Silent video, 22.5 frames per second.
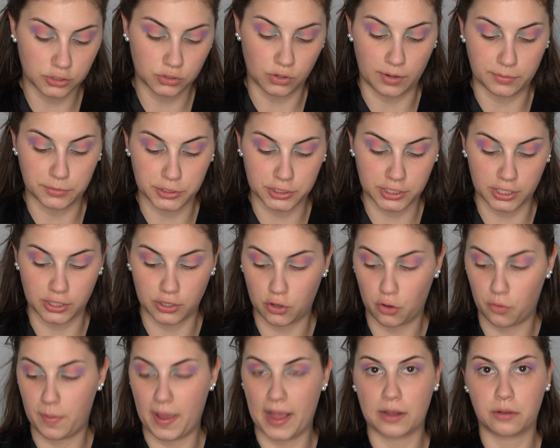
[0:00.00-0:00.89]
so I'm just gonna
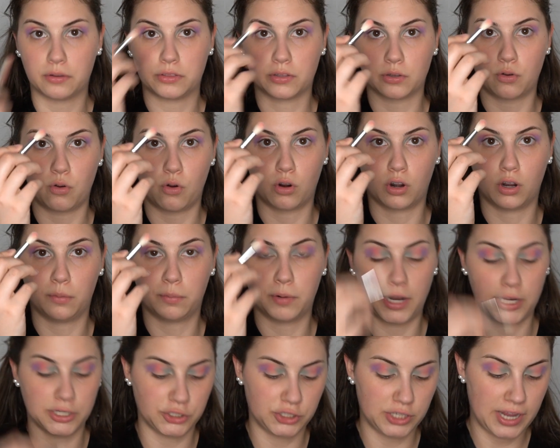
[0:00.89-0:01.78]
go back with the coral
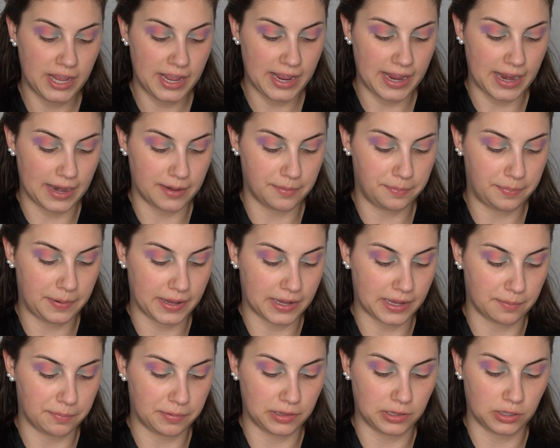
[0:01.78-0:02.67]
brush and
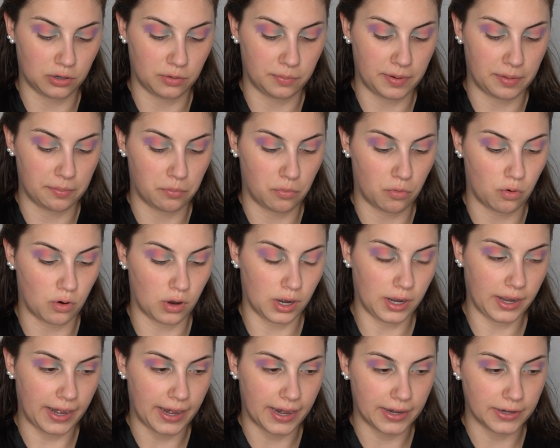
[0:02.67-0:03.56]
pick up a little bit
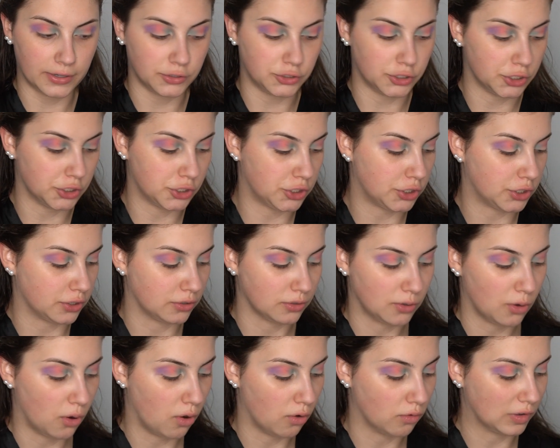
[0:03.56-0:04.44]
more and just
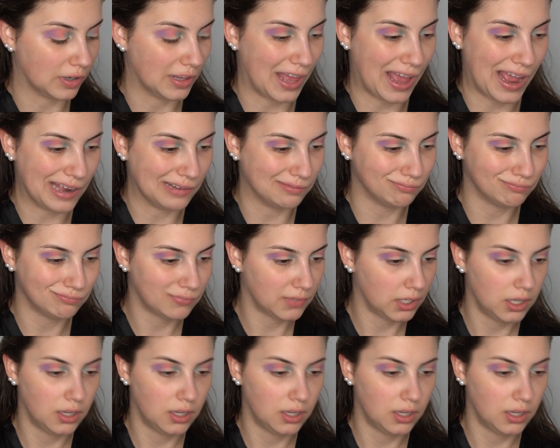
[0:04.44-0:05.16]
go over that